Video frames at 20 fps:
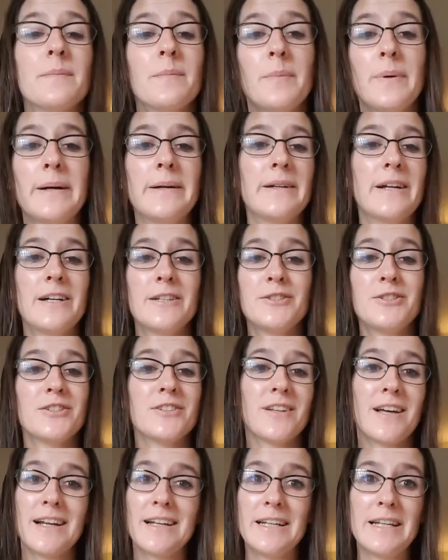But I
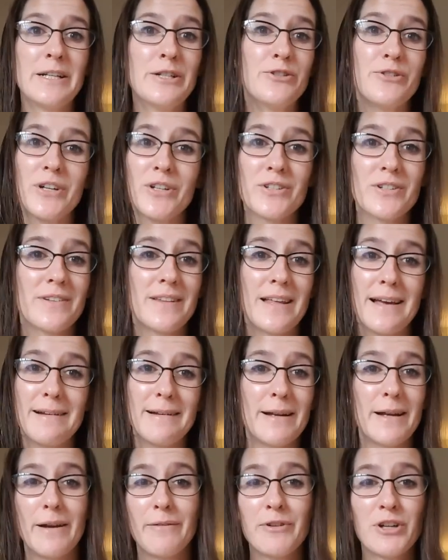need a dress to that
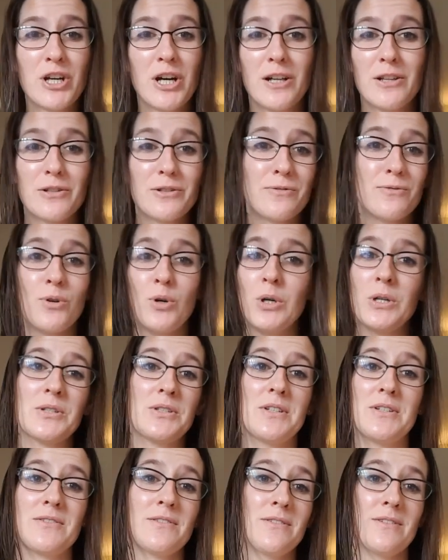in every color for all
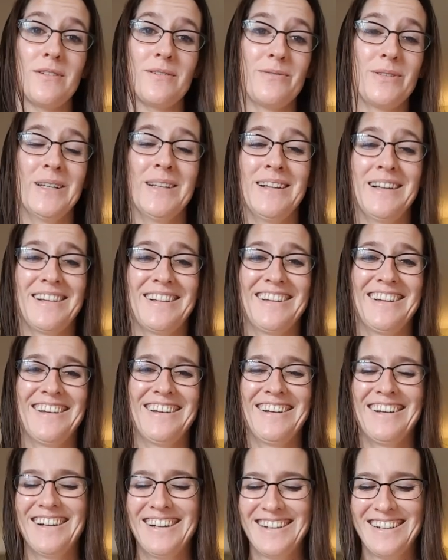seasons, I feel like.
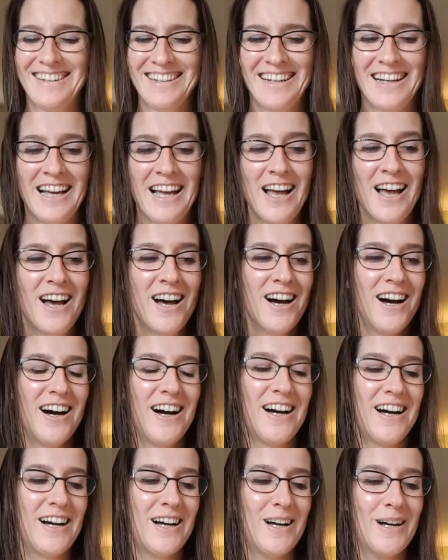
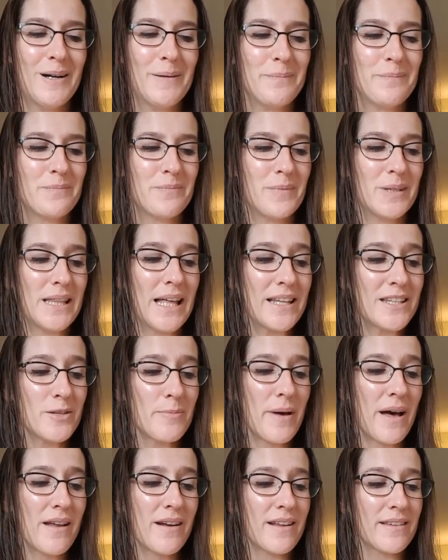But that's
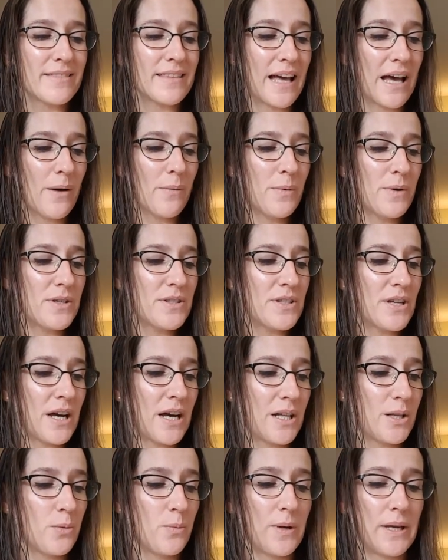about it. That was
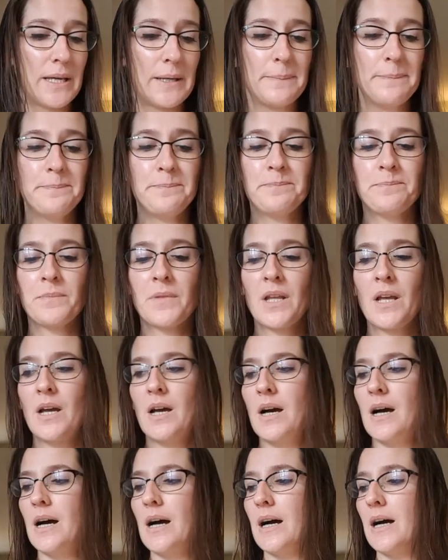Halloween.
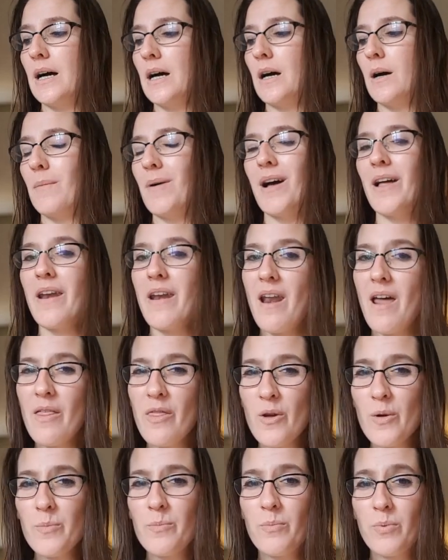
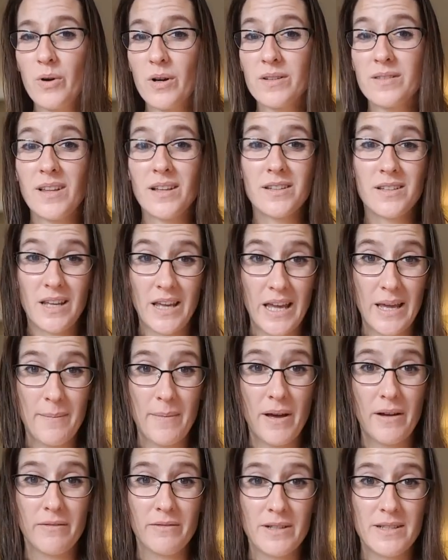Another book that
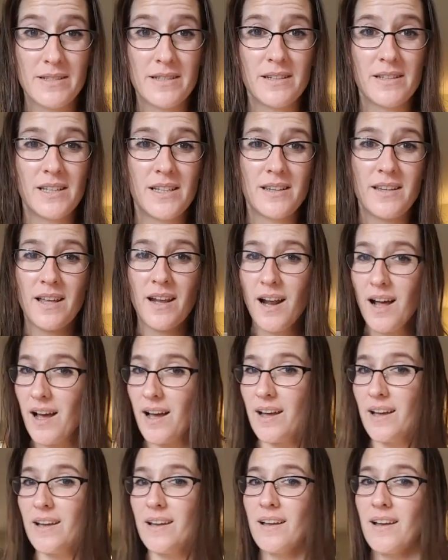came out recently that
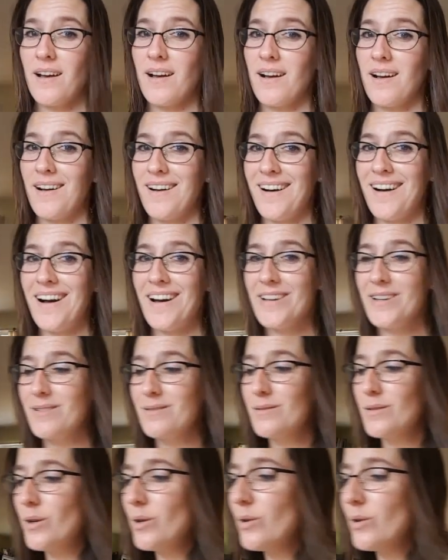I don't